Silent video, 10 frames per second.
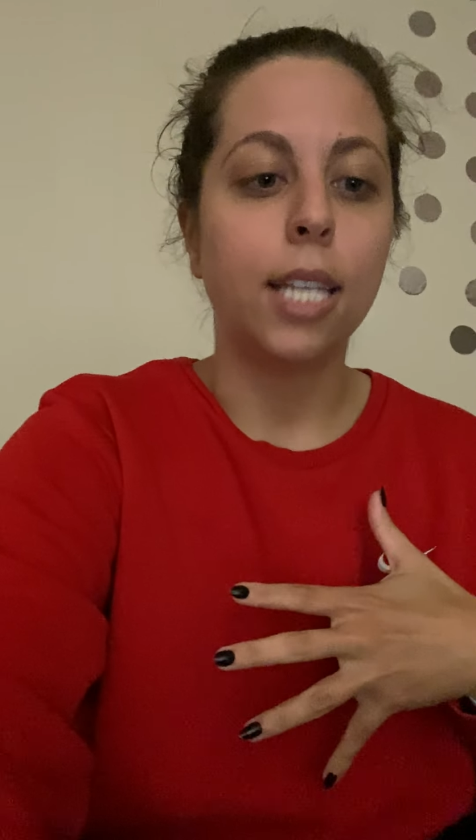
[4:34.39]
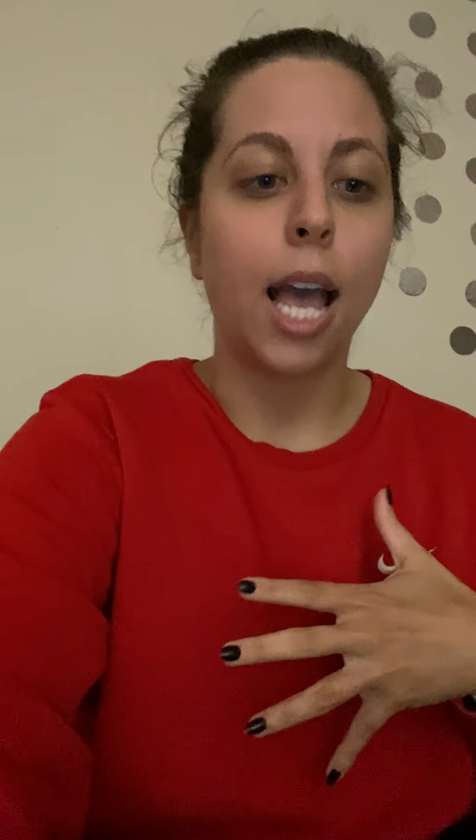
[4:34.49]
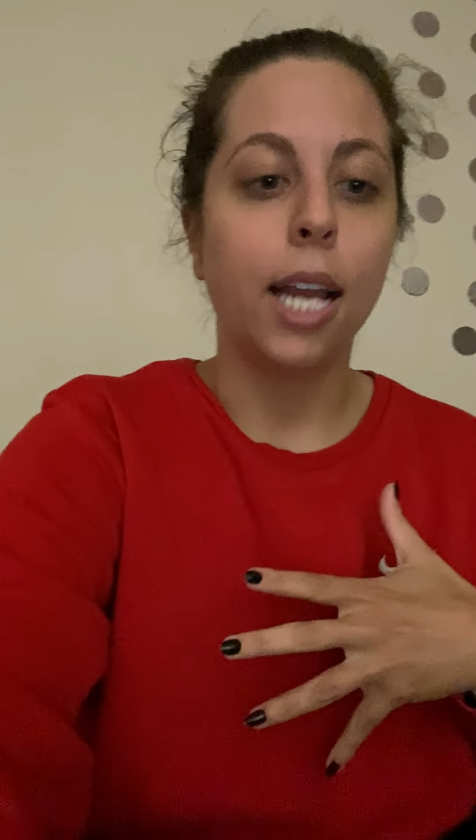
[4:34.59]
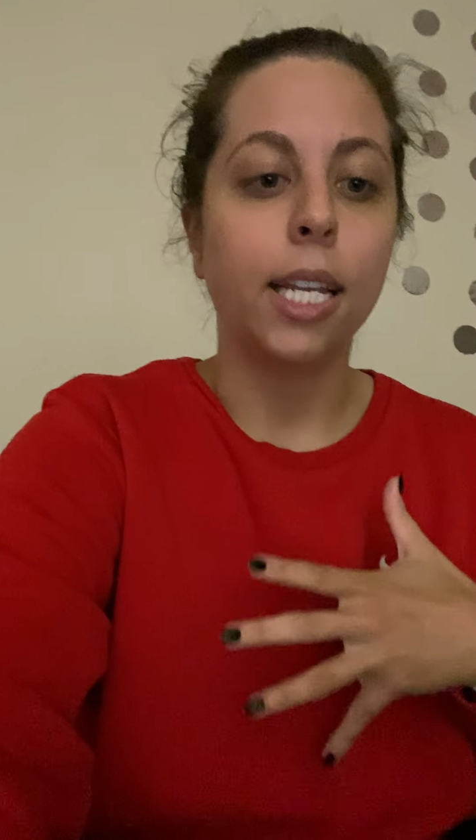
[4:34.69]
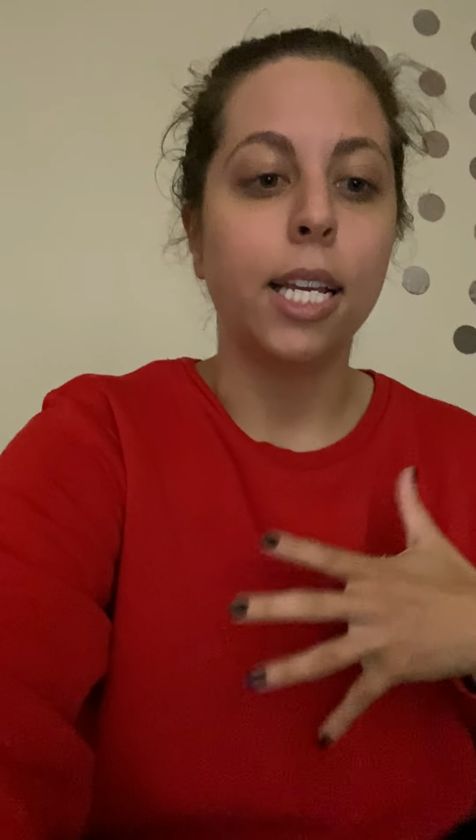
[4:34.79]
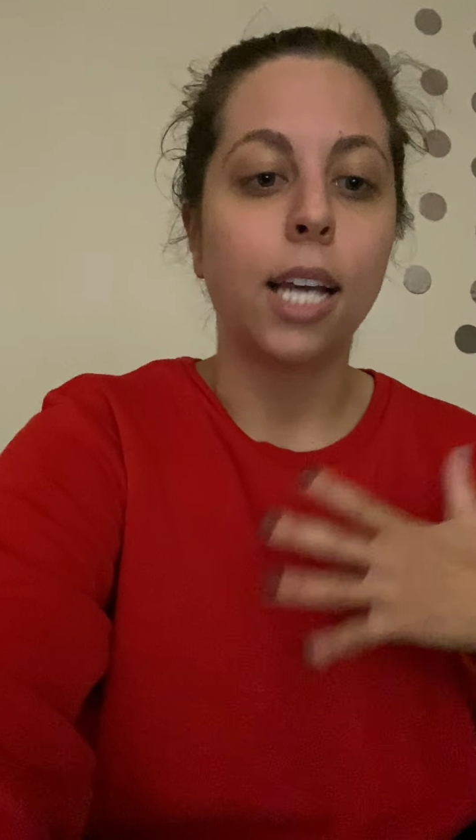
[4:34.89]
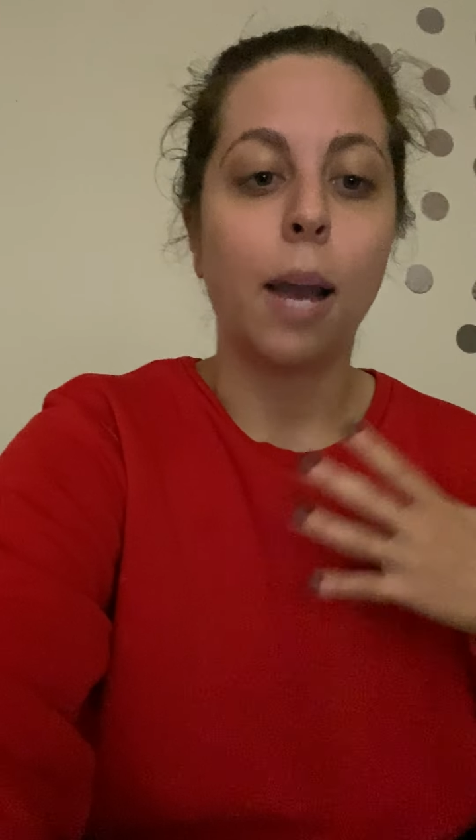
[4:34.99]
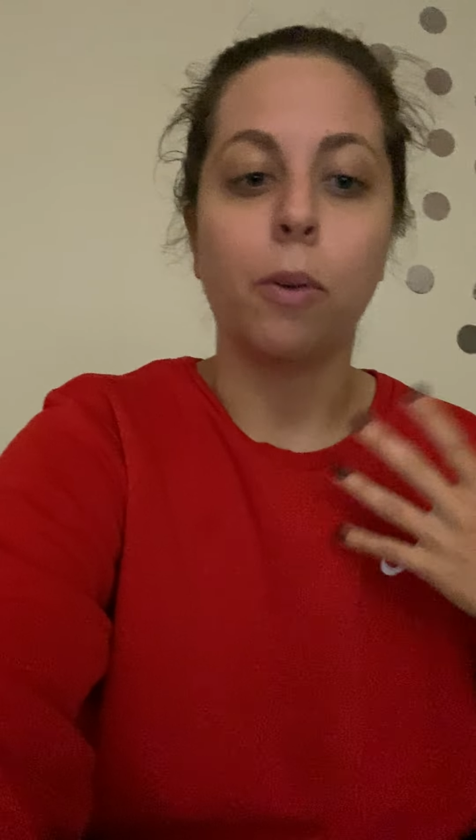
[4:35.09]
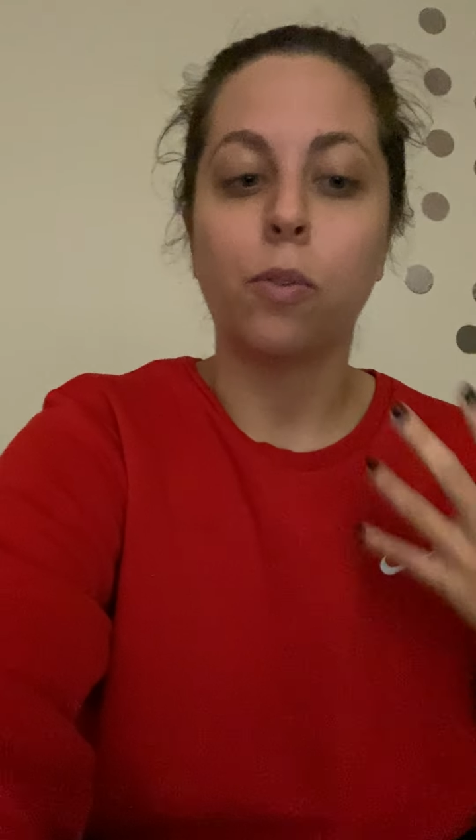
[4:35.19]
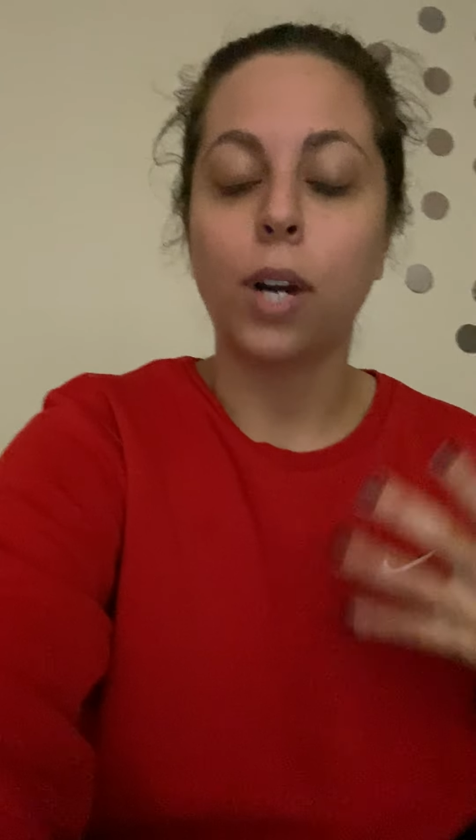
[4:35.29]
any
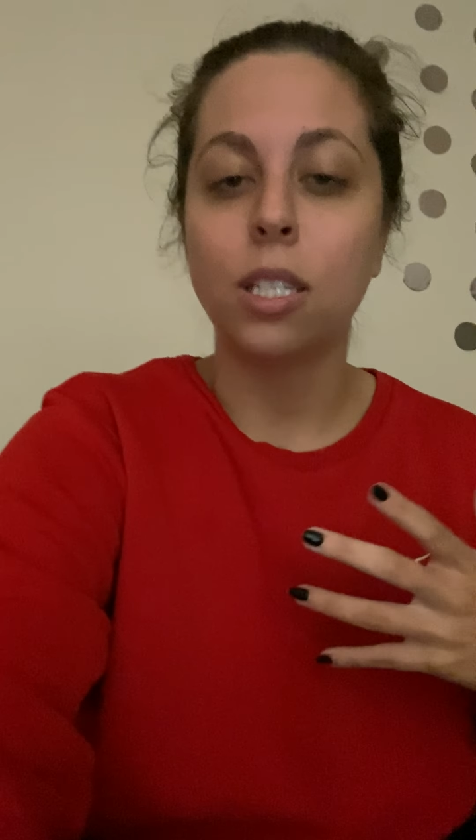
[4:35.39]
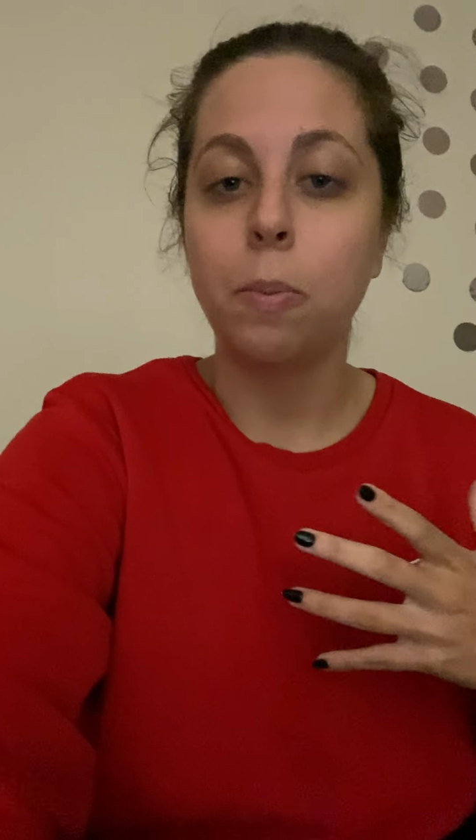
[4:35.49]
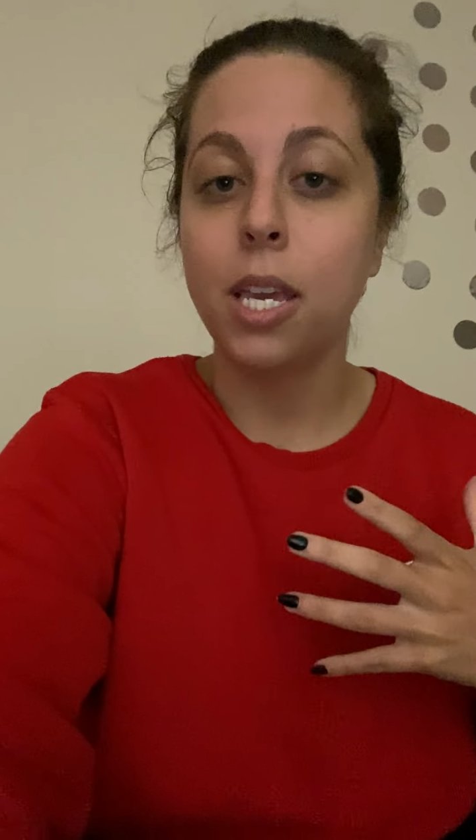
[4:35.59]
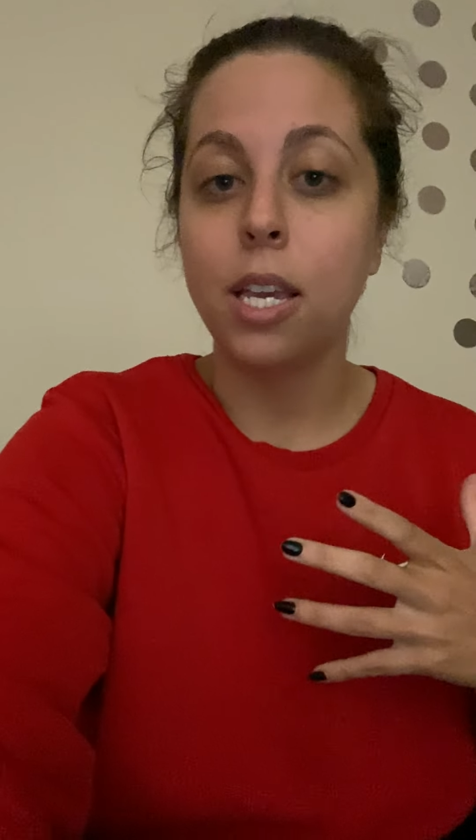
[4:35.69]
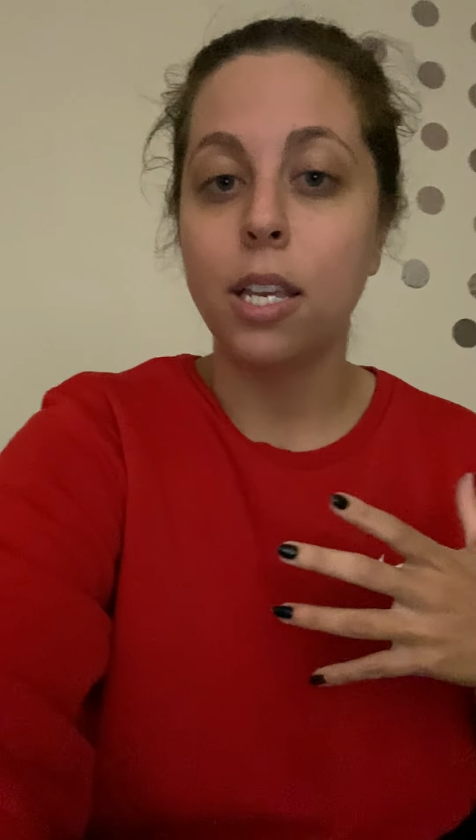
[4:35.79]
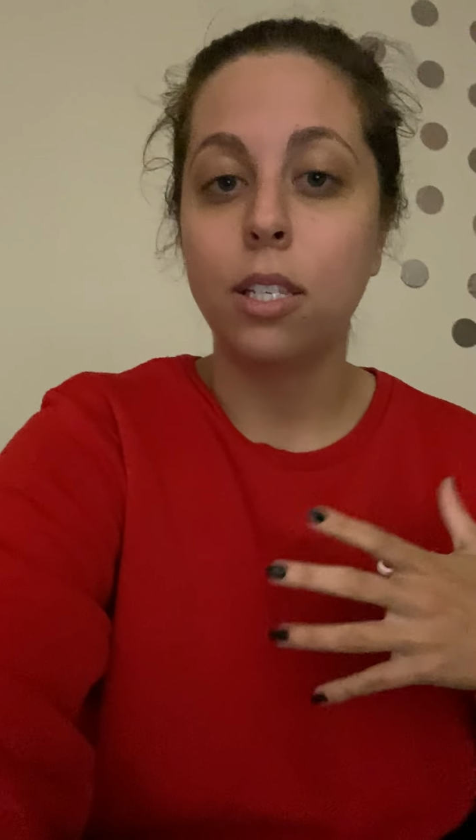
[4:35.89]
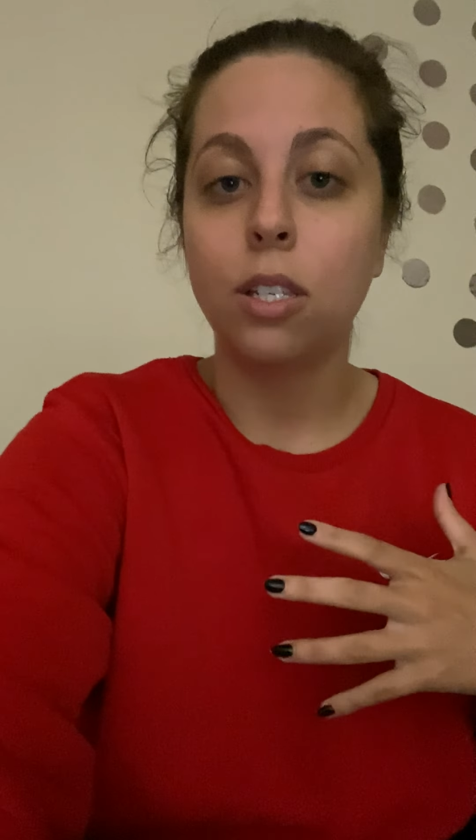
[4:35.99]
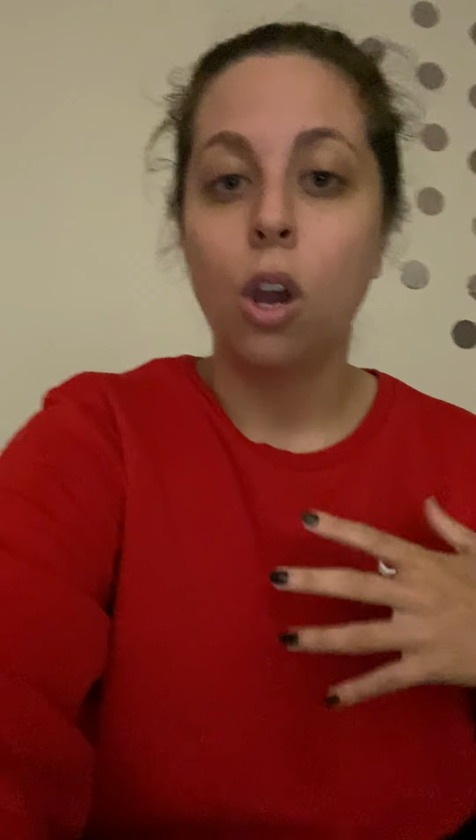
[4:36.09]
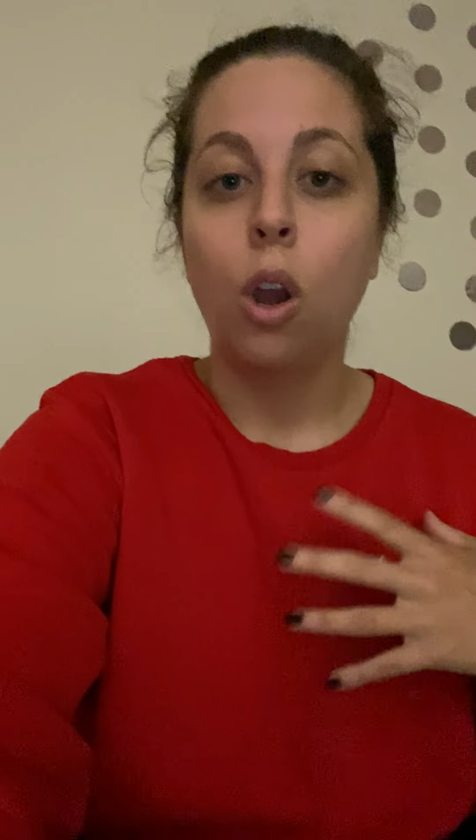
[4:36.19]
type of recipes